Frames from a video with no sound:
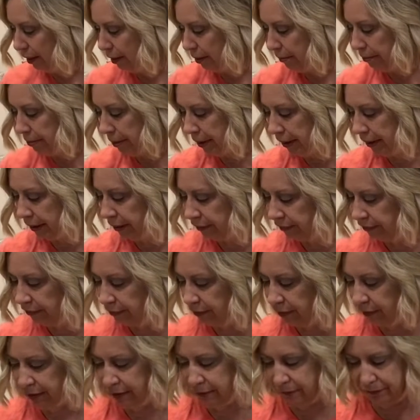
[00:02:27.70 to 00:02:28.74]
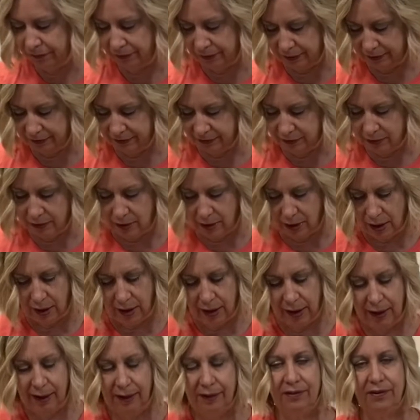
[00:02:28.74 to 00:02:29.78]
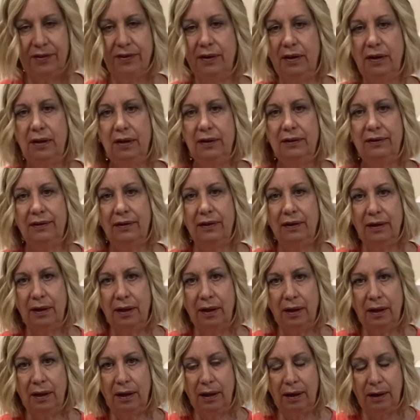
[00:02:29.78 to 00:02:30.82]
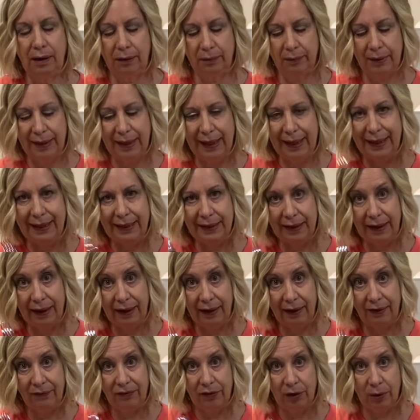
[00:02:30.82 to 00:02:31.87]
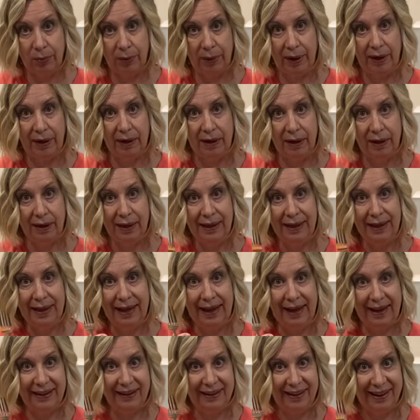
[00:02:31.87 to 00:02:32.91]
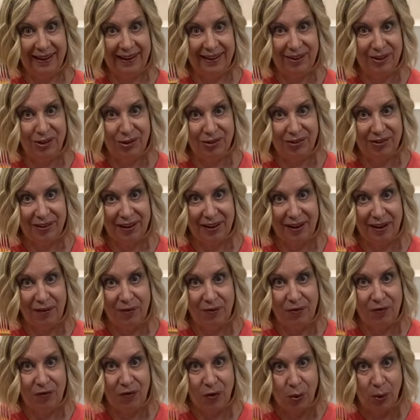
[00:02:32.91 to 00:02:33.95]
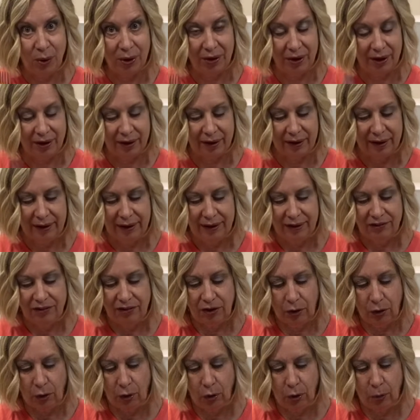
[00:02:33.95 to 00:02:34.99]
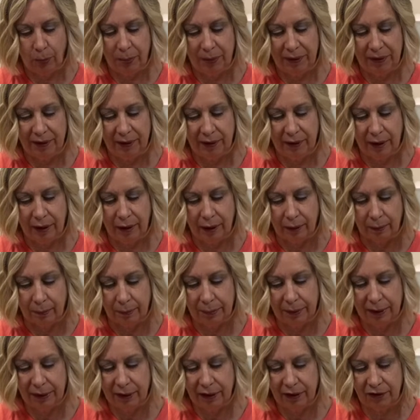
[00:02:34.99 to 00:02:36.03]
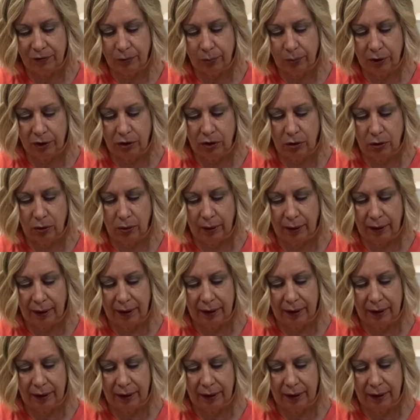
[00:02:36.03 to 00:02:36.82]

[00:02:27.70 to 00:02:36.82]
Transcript: But if it's not cut in half already, I like using a fork to open it up, because when you